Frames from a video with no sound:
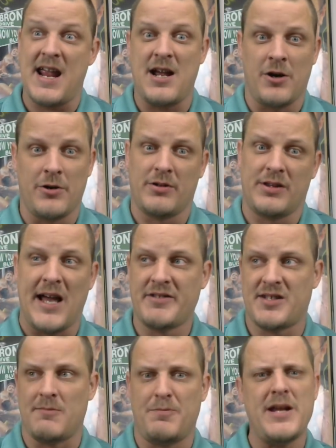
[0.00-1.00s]

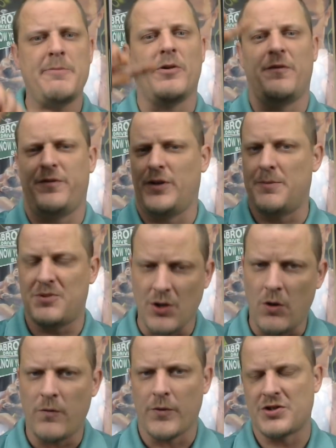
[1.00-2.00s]
800,000 people flipped
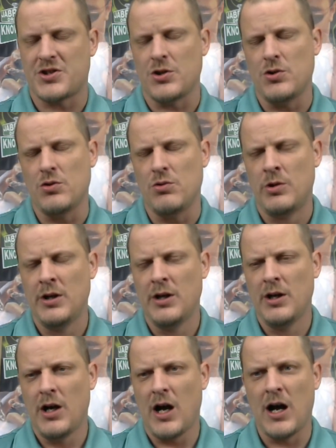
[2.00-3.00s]
over to
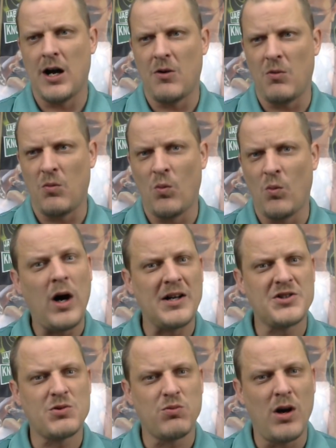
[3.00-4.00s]
uh,
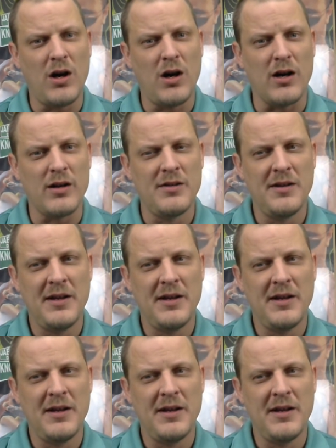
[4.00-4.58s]
watch Raw,"